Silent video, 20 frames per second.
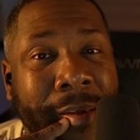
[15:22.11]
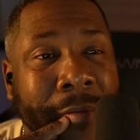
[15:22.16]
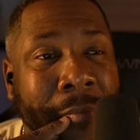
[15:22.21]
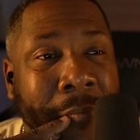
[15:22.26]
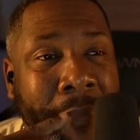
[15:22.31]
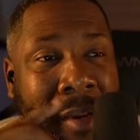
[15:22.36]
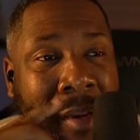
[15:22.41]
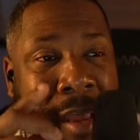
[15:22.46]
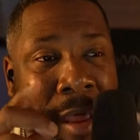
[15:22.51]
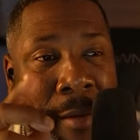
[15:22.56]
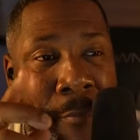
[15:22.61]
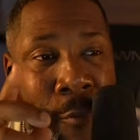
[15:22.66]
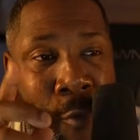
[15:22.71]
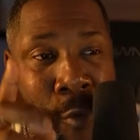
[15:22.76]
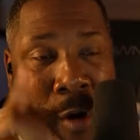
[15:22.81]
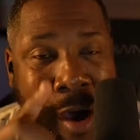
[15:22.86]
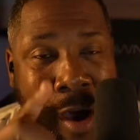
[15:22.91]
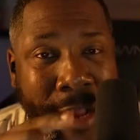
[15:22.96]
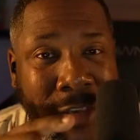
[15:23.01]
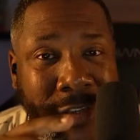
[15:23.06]
but I'm
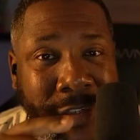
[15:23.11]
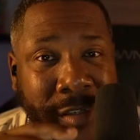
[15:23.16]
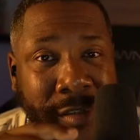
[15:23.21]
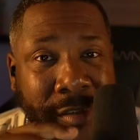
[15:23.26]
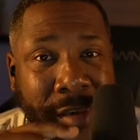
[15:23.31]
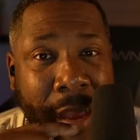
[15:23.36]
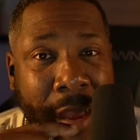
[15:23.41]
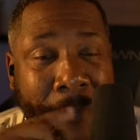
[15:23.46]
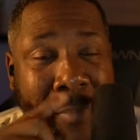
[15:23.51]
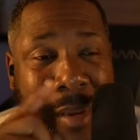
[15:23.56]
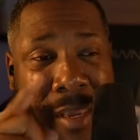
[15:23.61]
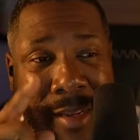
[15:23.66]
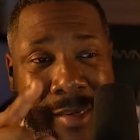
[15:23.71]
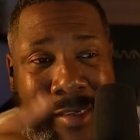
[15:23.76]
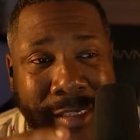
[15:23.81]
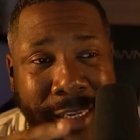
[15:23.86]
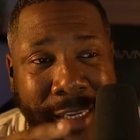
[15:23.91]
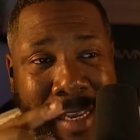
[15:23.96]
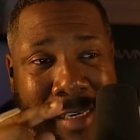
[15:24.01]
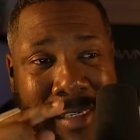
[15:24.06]
watching. I'm being
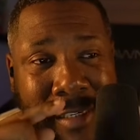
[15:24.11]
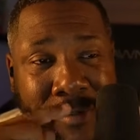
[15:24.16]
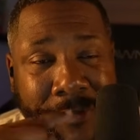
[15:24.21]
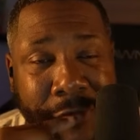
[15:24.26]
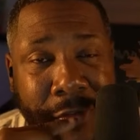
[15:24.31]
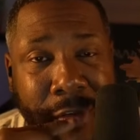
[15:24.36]
attentive.